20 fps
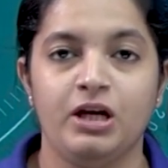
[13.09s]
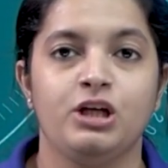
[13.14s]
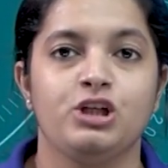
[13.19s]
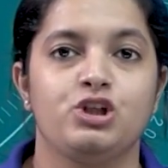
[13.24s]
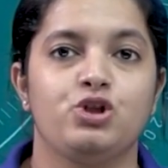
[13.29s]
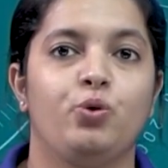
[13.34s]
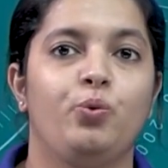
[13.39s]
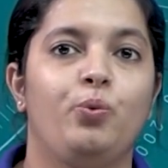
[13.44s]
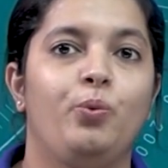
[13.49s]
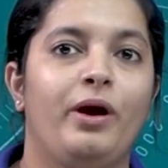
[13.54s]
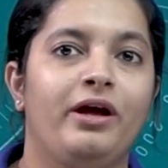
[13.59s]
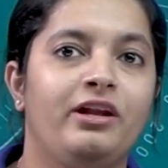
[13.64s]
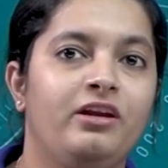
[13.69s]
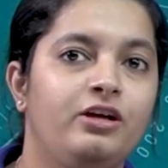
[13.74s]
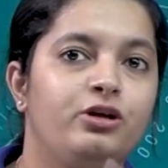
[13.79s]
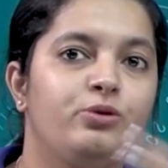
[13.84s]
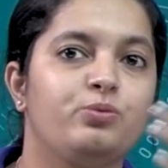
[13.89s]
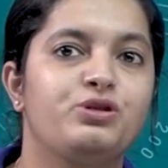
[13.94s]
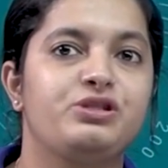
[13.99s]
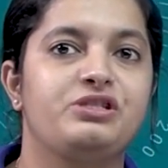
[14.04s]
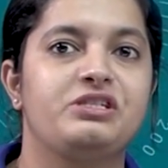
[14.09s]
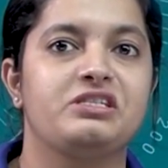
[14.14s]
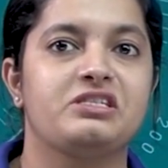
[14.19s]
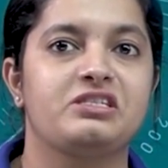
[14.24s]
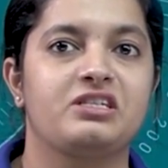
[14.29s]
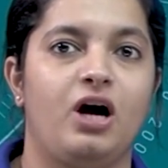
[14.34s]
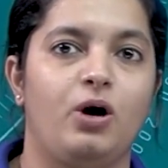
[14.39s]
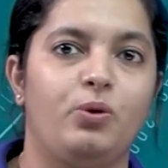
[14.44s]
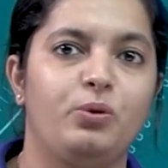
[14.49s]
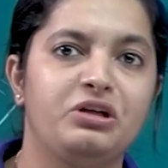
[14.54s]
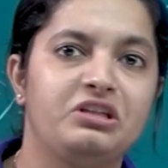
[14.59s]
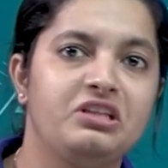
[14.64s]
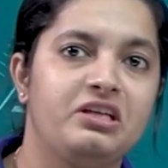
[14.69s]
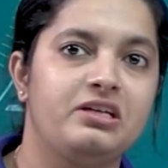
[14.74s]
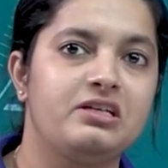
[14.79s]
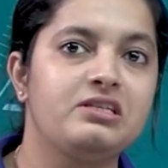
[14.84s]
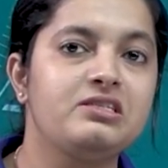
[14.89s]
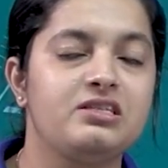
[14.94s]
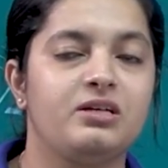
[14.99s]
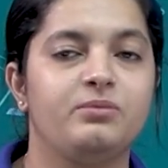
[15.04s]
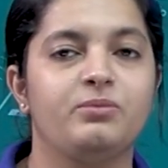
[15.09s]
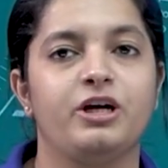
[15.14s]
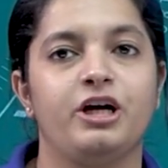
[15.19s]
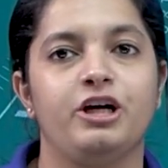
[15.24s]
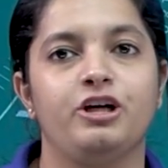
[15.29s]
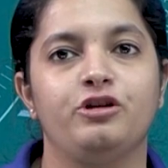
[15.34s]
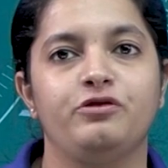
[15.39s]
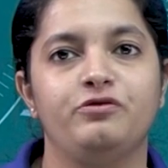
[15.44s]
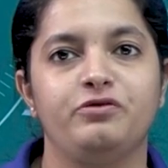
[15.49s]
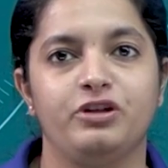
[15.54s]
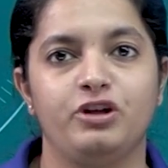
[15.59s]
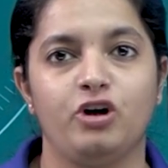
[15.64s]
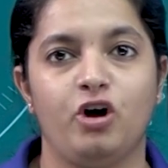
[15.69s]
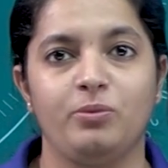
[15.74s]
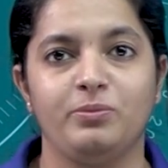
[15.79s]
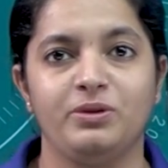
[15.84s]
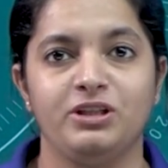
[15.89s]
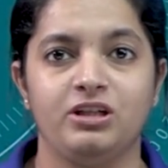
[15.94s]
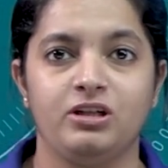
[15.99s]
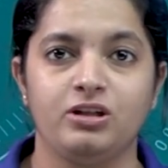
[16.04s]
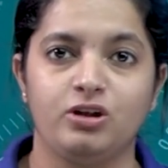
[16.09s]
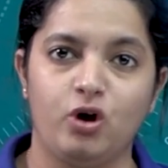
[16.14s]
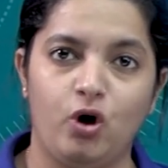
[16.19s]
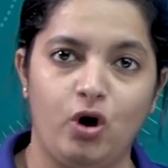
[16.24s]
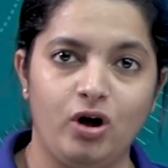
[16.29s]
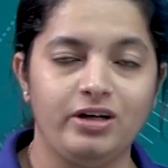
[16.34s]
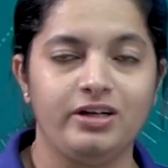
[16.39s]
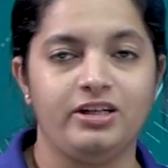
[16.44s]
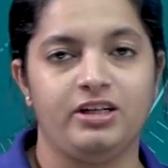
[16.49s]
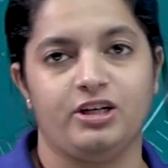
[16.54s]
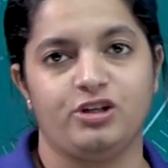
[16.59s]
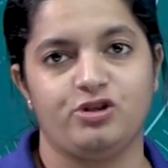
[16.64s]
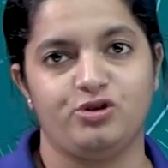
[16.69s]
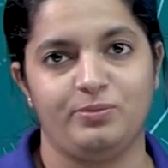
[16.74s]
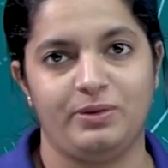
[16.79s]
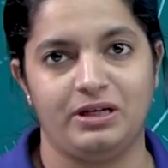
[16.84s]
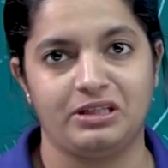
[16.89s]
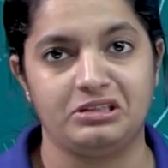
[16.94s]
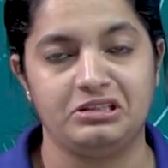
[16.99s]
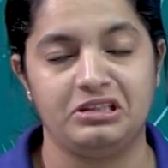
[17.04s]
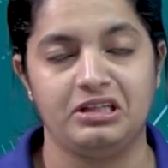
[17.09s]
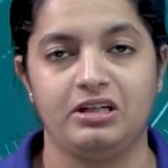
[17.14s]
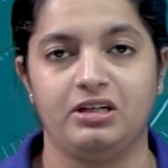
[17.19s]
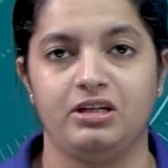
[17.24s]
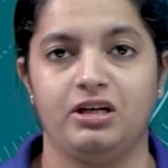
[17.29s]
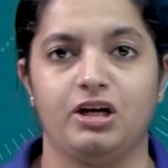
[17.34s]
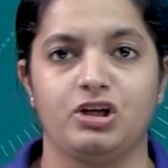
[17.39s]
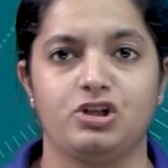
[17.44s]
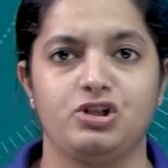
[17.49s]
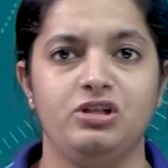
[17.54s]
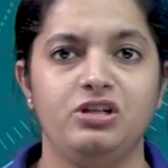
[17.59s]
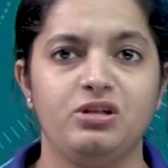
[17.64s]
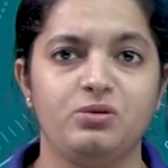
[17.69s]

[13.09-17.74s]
So when it was discovered there is some kind of phenomena called electromagnetic induction.